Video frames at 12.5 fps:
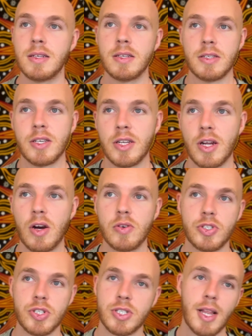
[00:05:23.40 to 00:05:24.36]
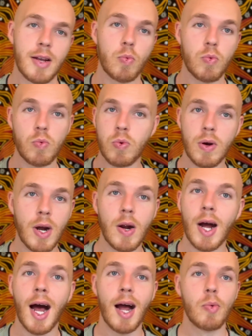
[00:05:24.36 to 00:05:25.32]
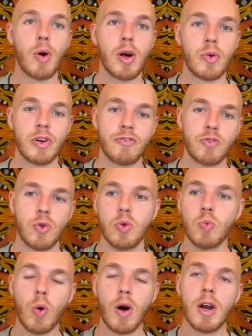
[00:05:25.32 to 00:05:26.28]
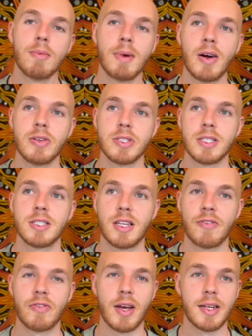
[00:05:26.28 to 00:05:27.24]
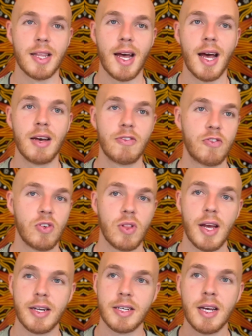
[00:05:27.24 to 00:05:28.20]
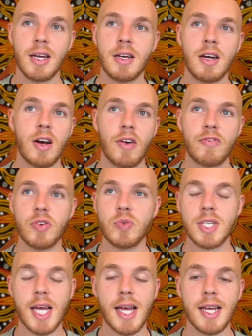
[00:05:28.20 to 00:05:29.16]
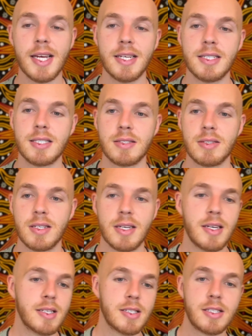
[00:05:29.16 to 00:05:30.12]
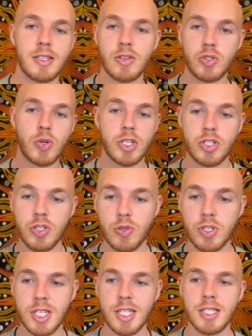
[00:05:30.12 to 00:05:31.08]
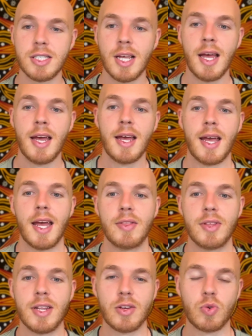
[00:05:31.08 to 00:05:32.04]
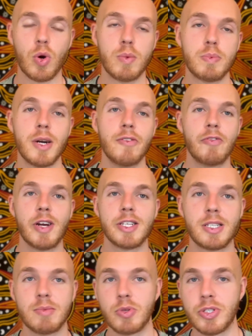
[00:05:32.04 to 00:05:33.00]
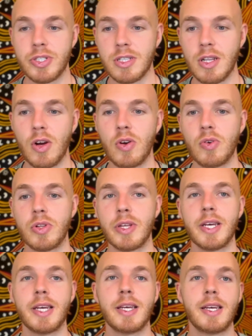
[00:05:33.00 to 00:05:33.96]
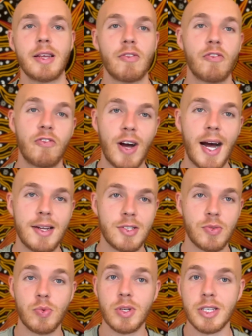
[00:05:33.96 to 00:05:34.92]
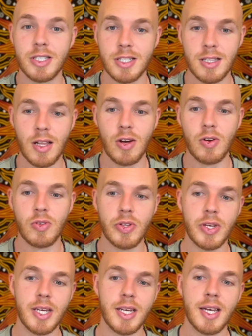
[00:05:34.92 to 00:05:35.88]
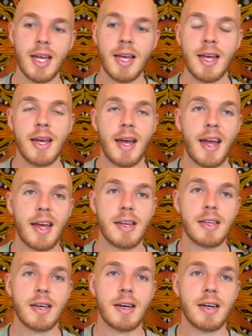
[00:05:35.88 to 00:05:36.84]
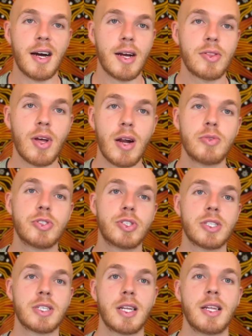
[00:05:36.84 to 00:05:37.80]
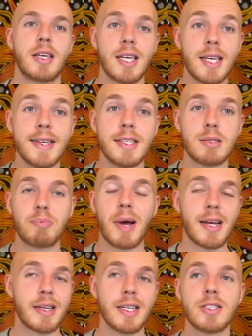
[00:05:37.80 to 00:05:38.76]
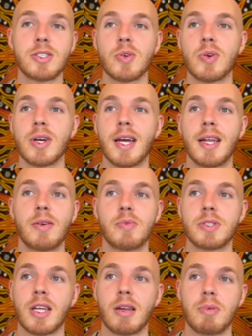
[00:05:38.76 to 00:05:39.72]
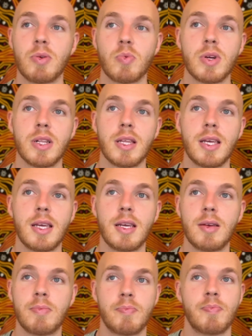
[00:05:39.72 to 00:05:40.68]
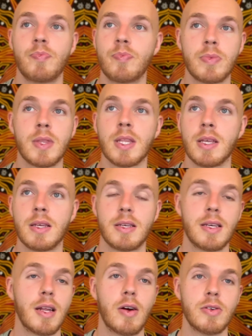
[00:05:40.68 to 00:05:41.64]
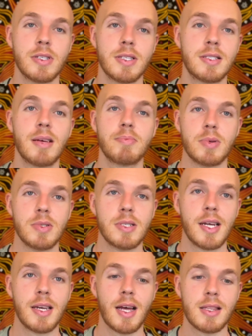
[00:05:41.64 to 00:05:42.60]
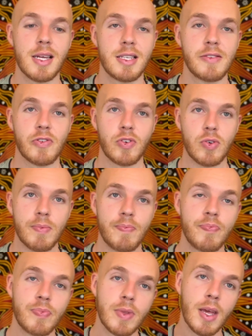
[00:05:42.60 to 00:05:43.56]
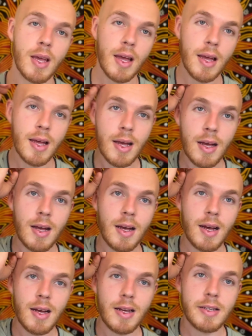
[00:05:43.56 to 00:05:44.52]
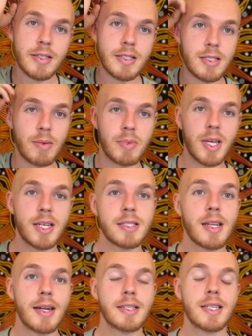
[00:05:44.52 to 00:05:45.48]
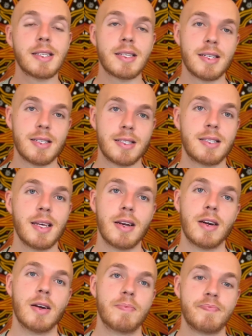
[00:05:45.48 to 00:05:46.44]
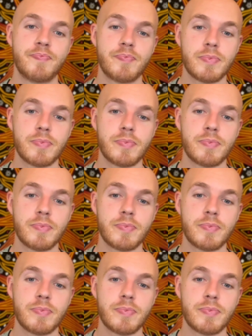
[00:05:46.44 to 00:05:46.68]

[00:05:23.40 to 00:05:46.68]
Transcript: you know, just like high watery fruit, watermelons and stuff like that for like a few days, and still drink juices, and then incorporate vegetables slowly and fats really slowly. And I thought I was just gonna ease back into it, and it was gonna be really, you know, simple and not that difficult. Some things that I didn't consider